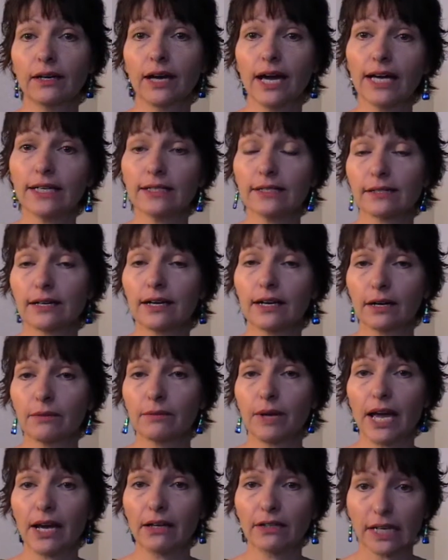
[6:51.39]
as
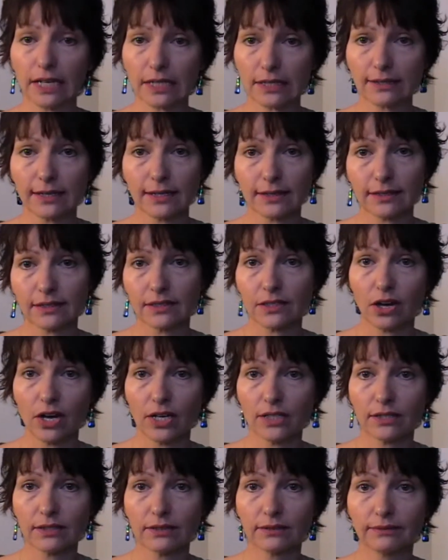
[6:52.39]
our next
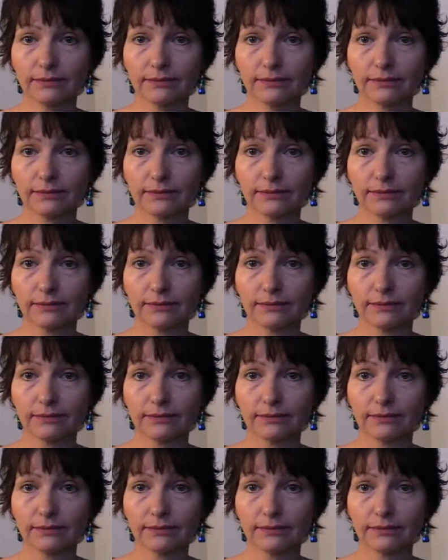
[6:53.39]
exercise.